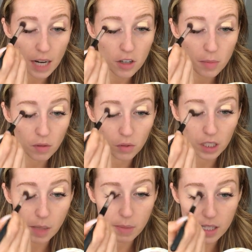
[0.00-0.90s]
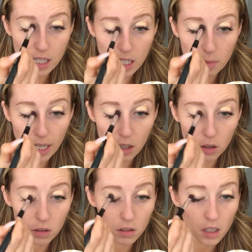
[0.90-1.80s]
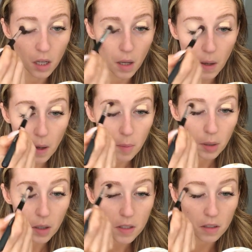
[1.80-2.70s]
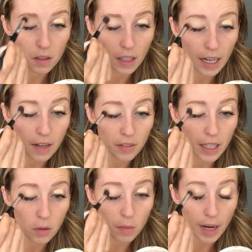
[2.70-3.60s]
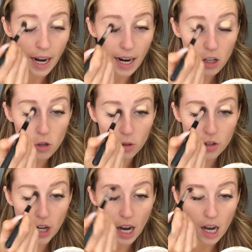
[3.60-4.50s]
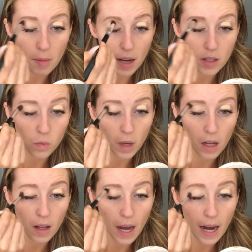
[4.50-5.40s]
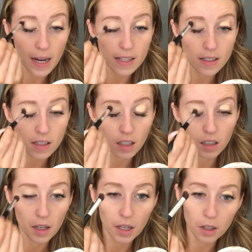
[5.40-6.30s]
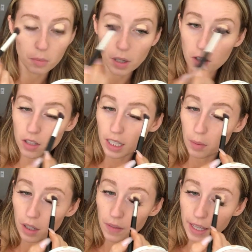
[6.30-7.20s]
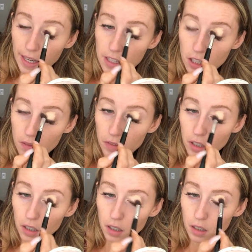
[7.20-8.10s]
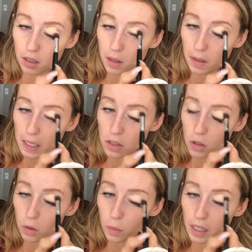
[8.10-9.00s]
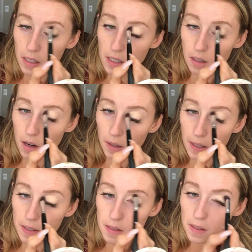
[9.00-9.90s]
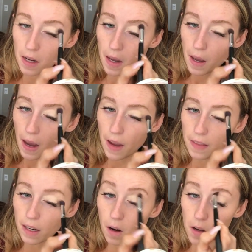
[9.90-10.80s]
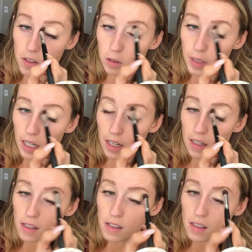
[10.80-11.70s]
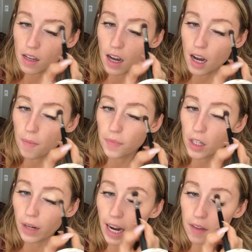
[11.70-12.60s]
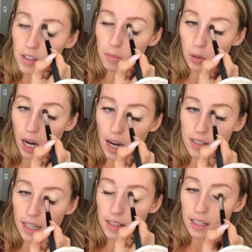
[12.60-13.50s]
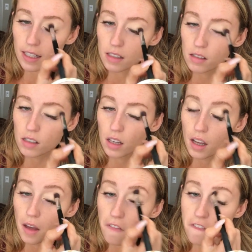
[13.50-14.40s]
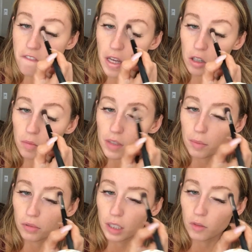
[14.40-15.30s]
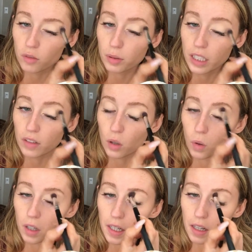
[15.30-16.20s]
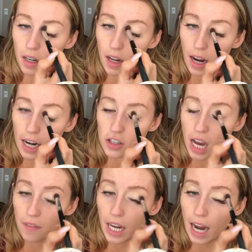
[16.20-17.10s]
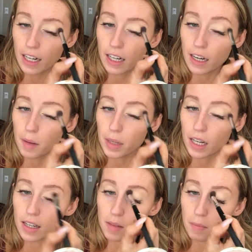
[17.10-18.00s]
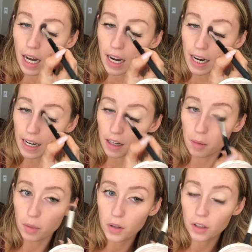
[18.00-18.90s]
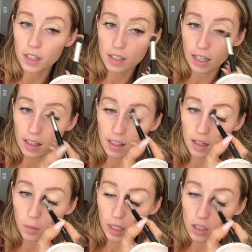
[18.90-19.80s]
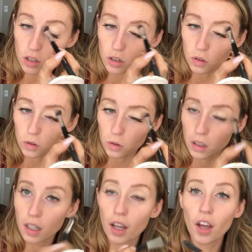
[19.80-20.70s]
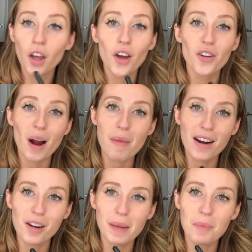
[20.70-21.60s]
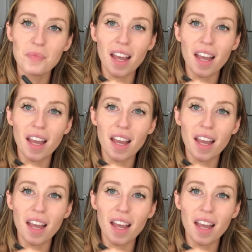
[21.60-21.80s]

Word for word: I've just been really busy in my own personal life, like with my actual job, as well as, you know, personally, I went on vacation for like two weeks in August. And then also because, um, you know, I have some content that is filmed and pre pre-recorded. I just haven't edited it because my computer decided that it wanted to crap out on me.